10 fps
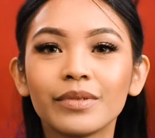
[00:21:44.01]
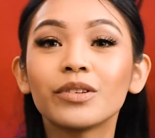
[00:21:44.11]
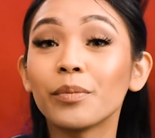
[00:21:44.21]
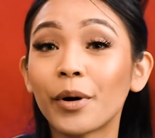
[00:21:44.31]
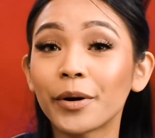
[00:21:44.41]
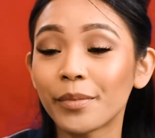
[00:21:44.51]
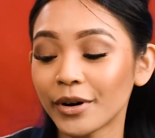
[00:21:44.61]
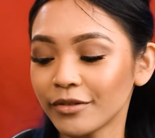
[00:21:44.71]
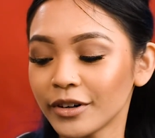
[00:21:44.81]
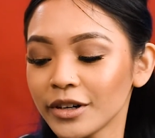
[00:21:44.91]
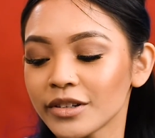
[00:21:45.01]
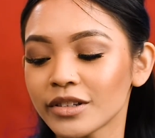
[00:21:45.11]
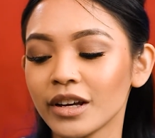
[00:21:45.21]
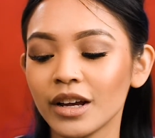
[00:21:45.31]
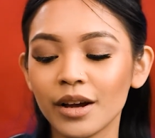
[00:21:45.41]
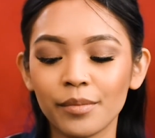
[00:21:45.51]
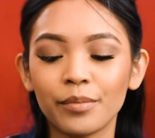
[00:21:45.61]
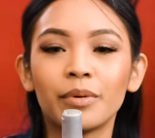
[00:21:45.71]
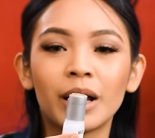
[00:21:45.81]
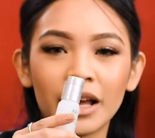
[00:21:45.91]
do the bottom part first,
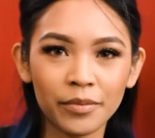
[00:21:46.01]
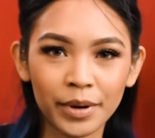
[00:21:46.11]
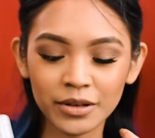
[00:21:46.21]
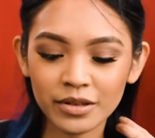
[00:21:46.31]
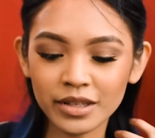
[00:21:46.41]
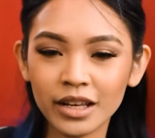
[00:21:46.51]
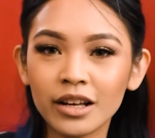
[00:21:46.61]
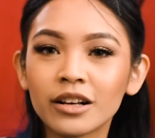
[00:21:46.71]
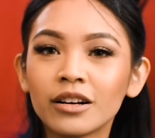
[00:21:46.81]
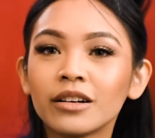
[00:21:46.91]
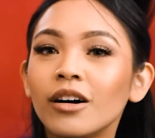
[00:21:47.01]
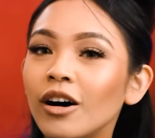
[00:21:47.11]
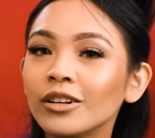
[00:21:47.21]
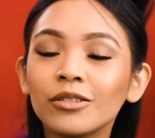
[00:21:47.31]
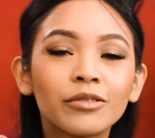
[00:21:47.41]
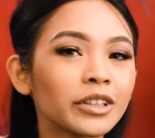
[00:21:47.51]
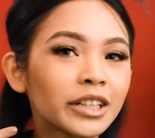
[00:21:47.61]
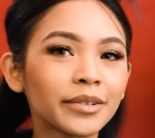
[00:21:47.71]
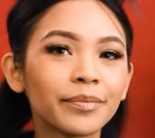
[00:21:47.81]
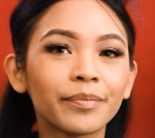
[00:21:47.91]
apply the BioSilk all
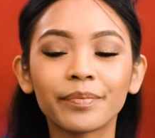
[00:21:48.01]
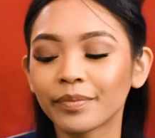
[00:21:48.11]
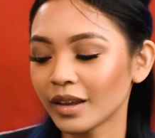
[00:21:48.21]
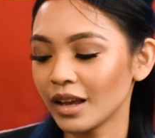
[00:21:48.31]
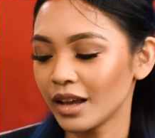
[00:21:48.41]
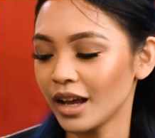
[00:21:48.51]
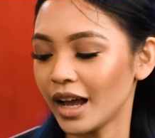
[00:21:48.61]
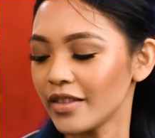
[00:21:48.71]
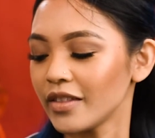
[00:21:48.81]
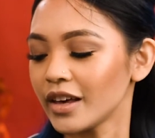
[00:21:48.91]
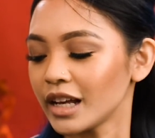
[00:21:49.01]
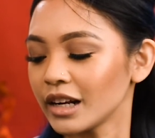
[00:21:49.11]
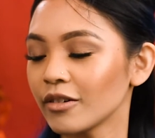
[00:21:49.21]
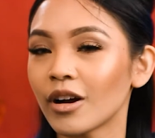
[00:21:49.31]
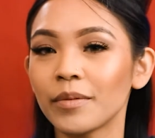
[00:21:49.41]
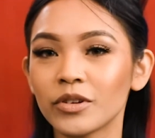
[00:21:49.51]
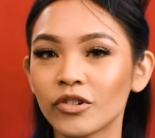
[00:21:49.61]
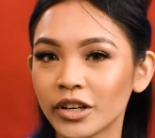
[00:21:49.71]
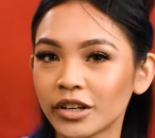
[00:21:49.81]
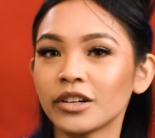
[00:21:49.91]
over, and then grab the
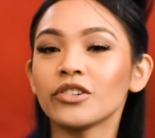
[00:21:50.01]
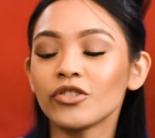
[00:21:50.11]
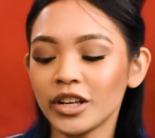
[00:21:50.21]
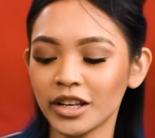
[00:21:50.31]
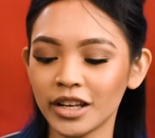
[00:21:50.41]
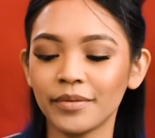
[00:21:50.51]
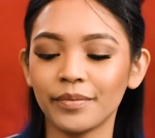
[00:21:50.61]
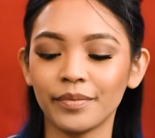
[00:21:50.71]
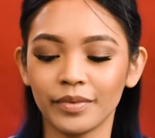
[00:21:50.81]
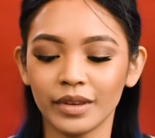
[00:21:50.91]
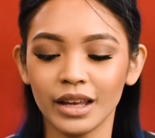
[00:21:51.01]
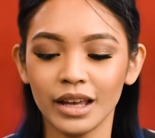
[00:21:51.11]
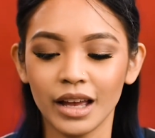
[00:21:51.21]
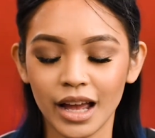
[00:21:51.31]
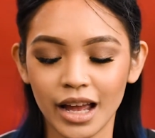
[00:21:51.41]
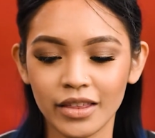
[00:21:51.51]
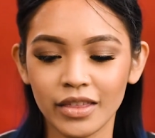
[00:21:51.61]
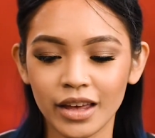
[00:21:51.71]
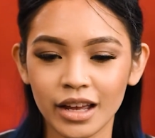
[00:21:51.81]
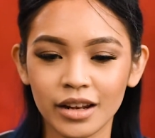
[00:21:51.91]
straightener, straighten it, and
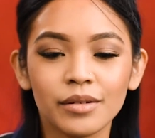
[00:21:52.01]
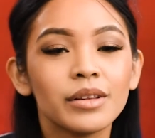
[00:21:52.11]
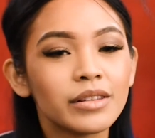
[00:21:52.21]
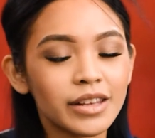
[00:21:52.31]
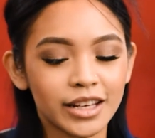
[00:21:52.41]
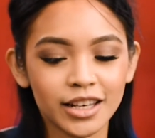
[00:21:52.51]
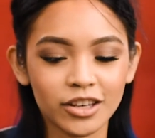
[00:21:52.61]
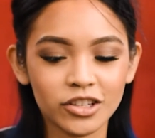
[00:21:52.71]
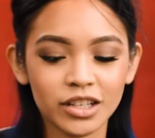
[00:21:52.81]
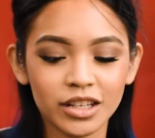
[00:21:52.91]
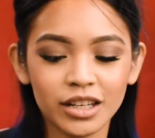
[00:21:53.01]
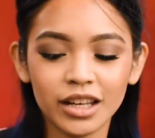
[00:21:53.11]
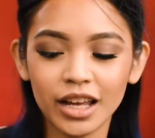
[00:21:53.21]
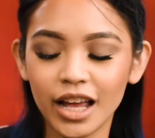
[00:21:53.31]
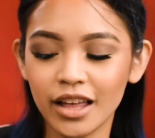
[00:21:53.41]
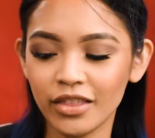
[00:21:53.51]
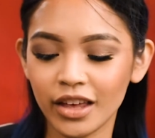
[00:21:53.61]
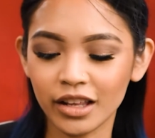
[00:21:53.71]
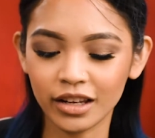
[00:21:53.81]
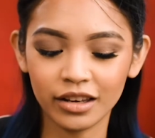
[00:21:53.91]
then next section, and
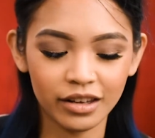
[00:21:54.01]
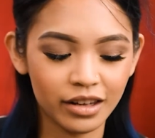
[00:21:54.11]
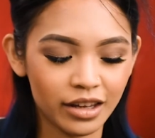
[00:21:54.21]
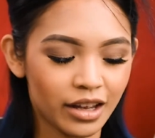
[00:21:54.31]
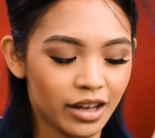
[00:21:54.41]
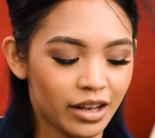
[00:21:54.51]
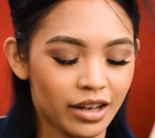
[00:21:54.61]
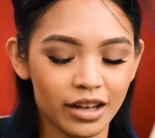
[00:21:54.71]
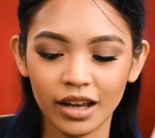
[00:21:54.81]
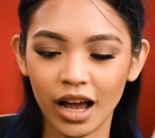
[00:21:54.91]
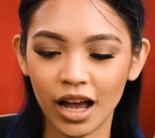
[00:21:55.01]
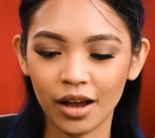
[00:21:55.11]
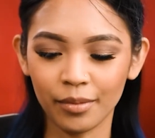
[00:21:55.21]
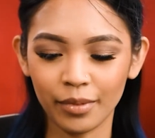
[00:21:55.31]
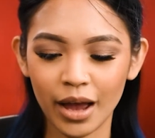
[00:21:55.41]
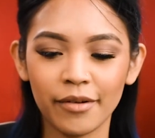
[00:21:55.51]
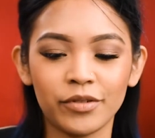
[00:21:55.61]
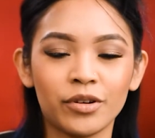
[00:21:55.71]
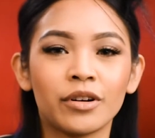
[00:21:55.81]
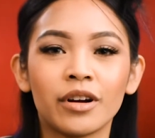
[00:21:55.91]
then
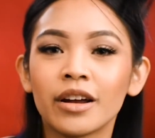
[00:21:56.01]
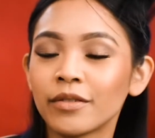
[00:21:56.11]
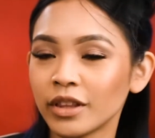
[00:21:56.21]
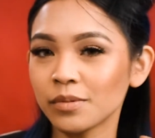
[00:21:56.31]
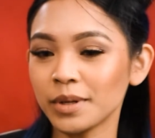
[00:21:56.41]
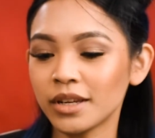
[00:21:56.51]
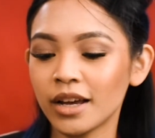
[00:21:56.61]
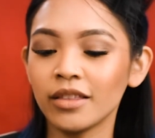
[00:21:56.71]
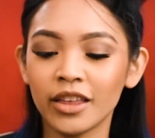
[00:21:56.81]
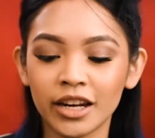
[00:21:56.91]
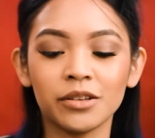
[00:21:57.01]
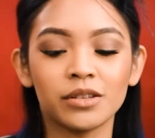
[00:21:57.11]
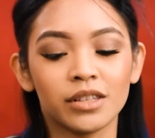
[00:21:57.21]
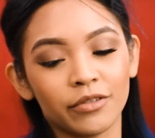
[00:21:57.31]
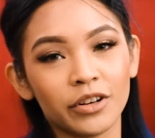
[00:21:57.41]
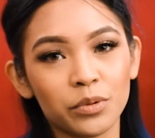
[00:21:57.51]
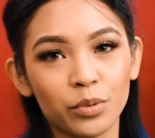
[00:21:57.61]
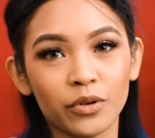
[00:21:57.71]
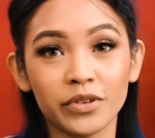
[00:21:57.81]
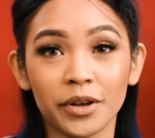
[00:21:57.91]
after everything's been done, then I use the frizz
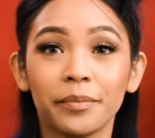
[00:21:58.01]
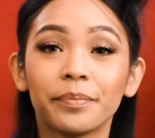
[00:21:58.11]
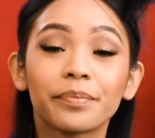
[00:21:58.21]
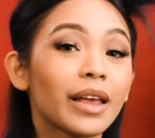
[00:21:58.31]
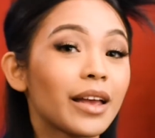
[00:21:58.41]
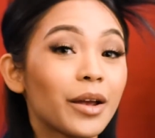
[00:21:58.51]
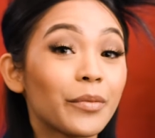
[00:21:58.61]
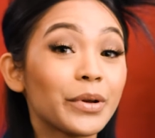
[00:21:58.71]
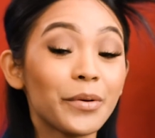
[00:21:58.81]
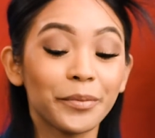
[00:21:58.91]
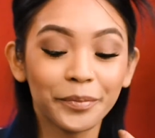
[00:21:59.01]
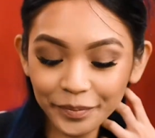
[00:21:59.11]
proof. So here we go.